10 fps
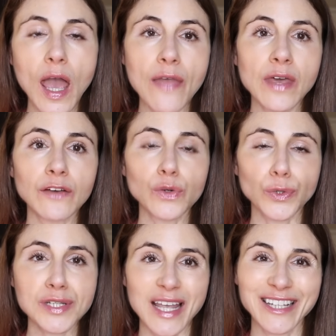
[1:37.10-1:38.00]
And then of
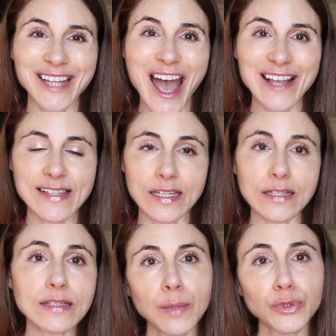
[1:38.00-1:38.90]
course,
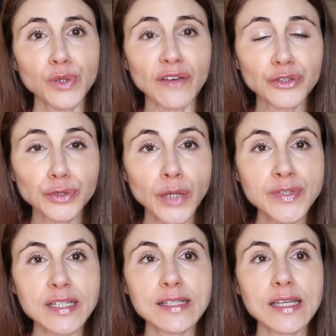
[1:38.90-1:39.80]
antacids. People who have
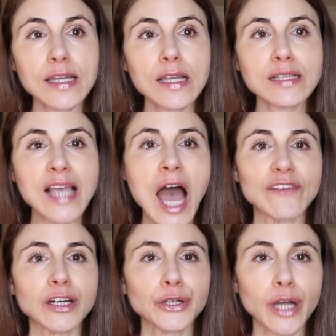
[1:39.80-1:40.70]
Crohn's disease
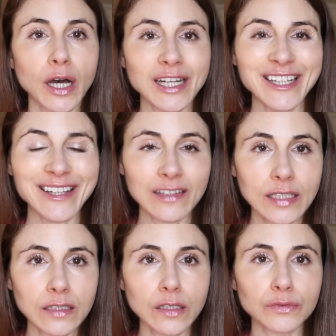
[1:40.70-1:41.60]
have undergone an
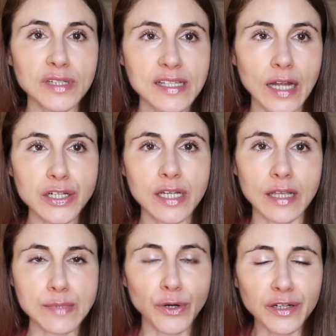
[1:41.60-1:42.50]
ileal resection,
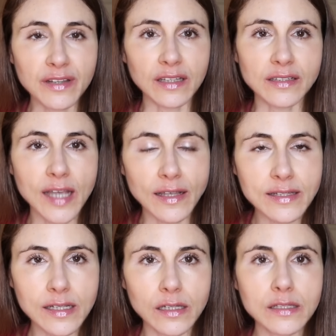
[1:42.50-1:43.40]
that's part of the
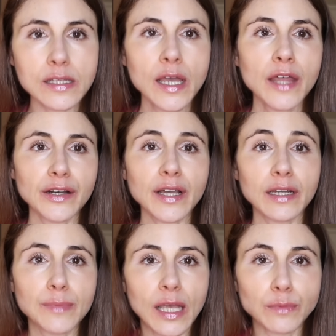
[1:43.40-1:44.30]
intestines. They're not
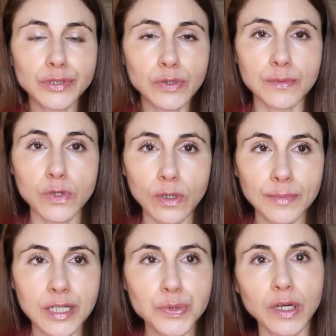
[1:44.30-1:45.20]
gonna be able to absorb
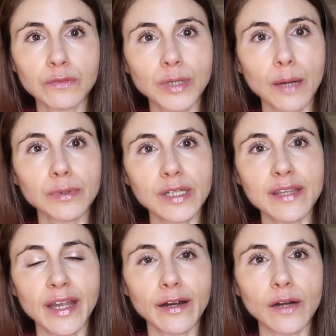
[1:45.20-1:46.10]
B12 B12 properly,
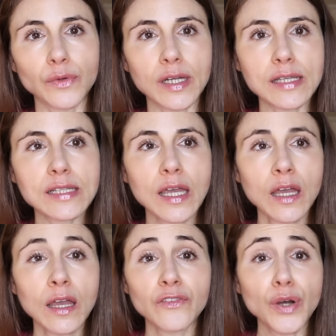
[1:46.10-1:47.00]
they're at risk.
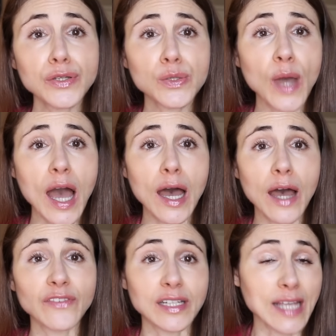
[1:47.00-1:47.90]
Folks who
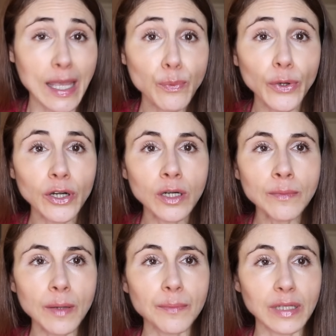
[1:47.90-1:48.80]
have a
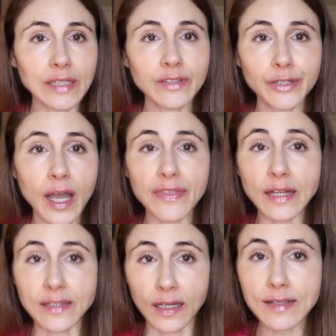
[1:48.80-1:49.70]
tapeworm, believe it or not,
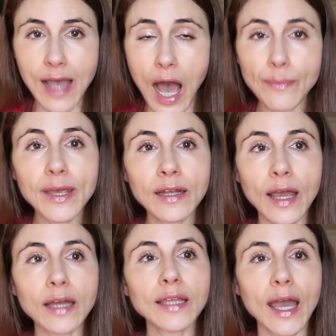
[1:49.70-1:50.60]
that does happen
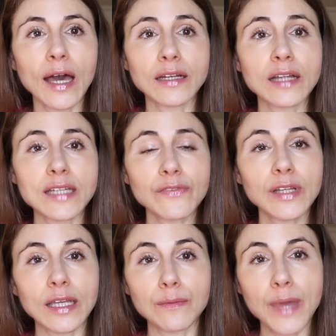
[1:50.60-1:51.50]
and can
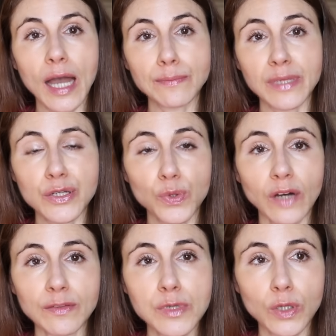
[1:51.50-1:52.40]
definitely impact
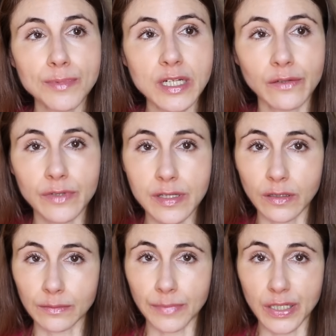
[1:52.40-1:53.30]
B12 absorption and
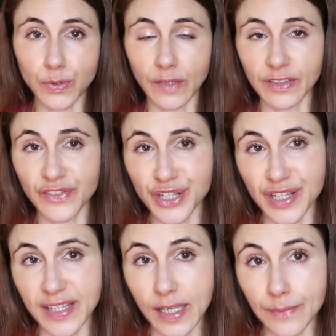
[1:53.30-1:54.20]
result in B12
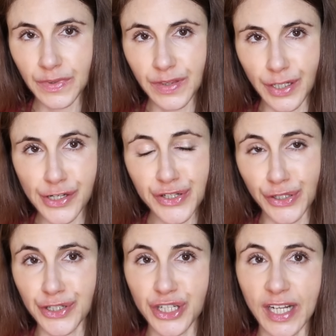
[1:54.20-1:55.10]
deficiency. There's
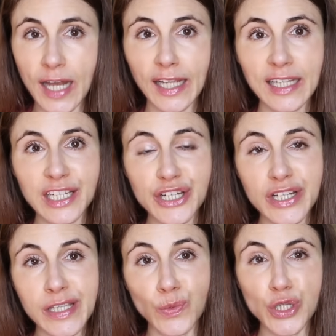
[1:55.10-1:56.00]
certain genetic
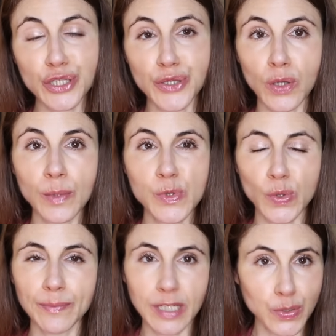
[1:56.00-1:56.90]
conditions in which you don't
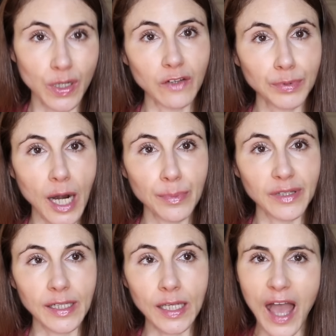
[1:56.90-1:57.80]
absorb B12 properly.